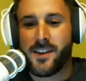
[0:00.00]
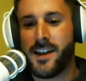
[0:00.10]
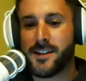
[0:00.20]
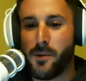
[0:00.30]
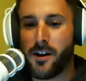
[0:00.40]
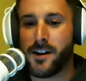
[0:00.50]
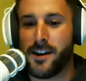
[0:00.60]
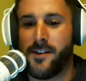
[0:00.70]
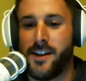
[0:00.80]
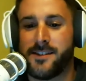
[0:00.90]
it's
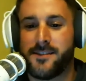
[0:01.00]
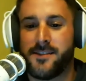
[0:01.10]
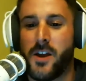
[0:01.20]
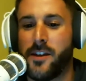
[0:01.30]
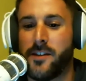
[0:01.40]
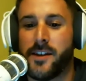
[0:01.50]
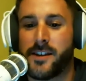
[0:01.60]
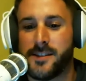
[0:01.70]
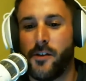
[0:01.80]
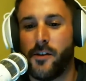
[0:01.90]
marketing, right? It's like
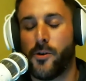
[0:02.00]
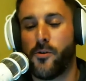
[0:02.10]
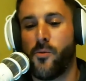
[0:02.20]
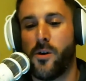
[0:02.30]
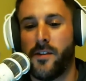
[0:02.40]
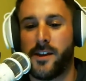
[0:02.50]
sales 101.